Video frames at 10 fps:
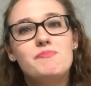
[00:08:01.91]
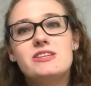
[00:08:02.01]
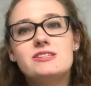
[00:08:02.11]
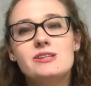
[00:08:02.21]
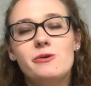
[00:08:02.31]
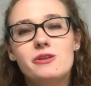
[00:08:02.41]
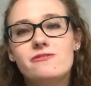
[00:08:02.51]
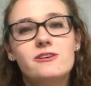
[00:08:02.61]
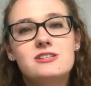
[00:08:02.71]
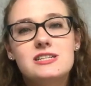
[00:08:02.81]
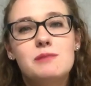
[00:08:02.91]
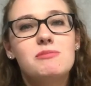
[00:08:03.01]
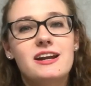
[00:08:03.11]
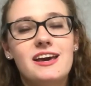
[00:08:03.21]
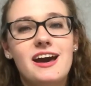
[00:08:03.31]
So the first tip
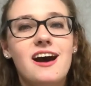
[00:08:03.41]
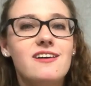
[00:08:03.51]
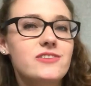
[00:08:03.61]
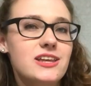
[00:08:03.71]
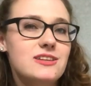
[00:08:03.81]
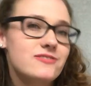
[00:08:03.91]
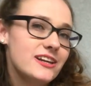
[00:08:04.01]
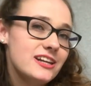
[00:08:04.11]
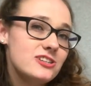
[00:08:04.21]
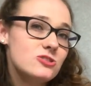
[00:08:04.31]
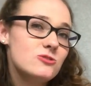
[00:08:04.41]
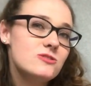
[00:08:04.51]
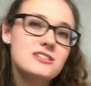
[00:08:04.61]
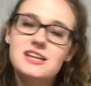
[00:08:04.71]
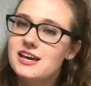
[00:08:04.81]
that I have in the
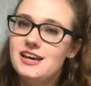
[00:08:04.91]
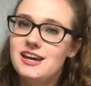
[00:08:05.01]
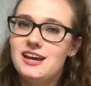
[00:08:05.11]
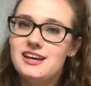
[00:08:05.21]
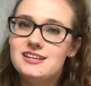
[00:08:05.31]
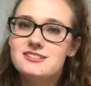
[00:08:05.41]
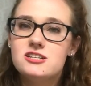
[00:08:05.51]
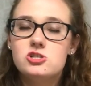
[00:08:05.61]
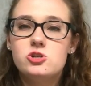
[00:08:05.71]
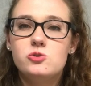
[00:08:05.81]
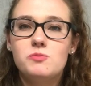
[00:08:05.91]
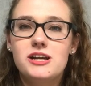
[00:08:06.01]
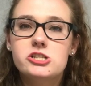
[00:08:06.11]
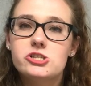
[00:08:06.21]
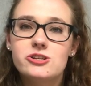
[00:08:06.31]
financials is to make
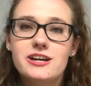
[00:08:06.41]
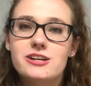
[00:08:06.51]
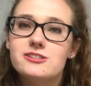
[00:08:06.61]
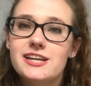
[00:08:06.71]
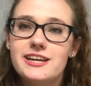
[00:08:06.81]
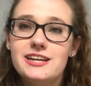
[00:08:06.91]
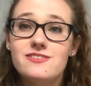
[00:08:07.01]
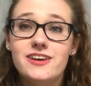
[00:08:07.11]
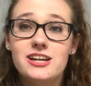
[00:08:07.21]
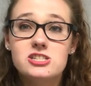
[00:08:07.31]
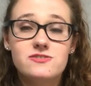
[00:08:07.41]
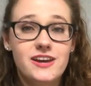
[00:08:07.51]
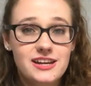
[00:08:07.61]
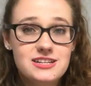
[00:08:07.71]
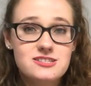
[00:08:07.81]
sure that you're taking advantage of
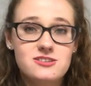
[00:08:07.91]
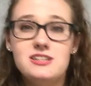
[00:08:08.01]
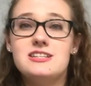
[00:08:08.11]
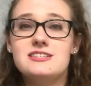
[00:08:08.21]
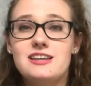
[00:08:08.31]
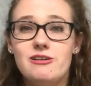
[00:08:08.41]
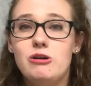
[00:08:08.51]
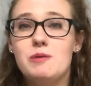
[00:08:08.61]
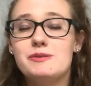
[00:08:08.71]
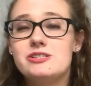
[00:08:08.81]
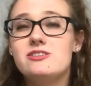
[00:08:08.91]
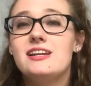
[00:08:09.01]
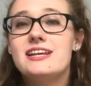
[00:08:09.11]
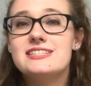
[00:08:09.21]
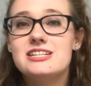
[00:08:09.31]
any student discount
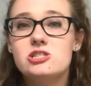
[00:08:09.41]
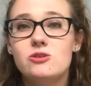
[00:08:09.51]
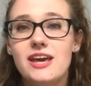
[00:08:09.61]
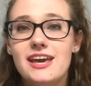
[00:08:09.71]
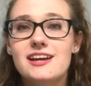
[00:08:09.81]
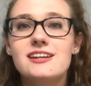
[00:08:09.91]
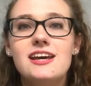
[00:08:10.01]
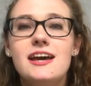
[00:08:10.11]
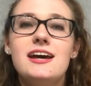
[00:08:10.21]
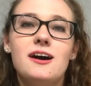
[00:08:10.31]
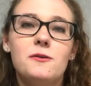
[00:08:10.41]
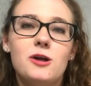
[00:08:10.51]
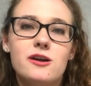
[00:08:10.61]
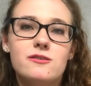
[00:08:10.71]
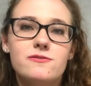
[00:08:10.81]
opportunities that you can. A
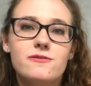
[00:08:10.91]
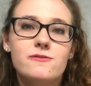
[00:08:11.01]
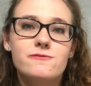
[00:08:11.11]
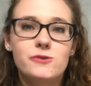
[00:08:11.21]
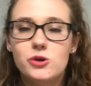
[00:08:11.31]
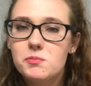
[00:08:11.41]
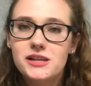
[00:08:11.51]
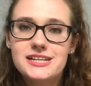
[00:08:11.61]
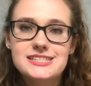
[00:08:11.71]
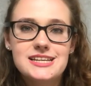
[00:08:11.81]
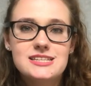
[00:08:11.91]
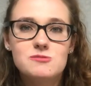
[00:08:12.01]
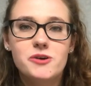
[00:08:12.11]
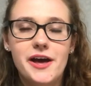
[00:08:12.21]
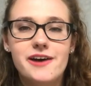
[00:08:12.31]
lot of food places
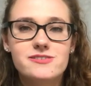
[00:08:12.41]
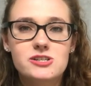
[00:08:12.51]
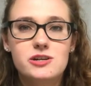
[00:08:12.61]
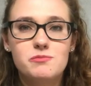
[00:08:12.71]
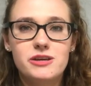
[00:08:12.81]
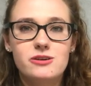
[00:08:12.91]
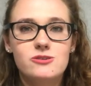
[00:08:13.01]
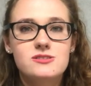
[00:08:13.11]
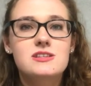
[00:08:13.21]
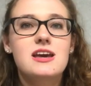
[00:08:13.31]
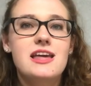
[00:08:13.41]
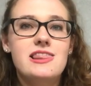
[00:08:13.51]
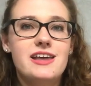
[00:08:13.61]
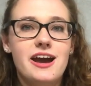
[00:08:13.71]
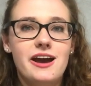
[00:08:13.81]
will have certain meals
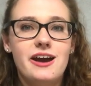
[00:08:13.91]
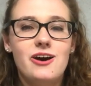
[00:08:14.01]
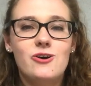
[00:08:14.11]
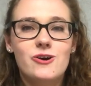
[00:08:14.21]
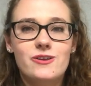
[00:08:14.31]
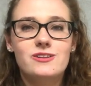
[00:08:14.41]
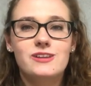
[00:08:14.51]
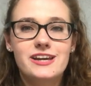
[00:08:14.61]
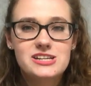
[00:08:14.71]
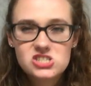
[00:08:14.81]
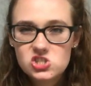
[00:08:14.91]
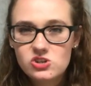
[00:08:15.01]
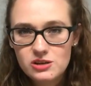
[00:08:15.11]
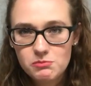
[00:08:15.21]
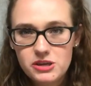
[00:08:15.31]
that are the like
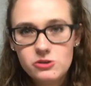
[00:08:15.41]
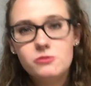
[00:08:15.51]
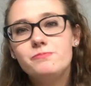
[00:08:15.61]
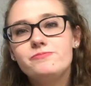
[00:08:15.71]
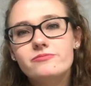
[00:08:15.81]
student meal.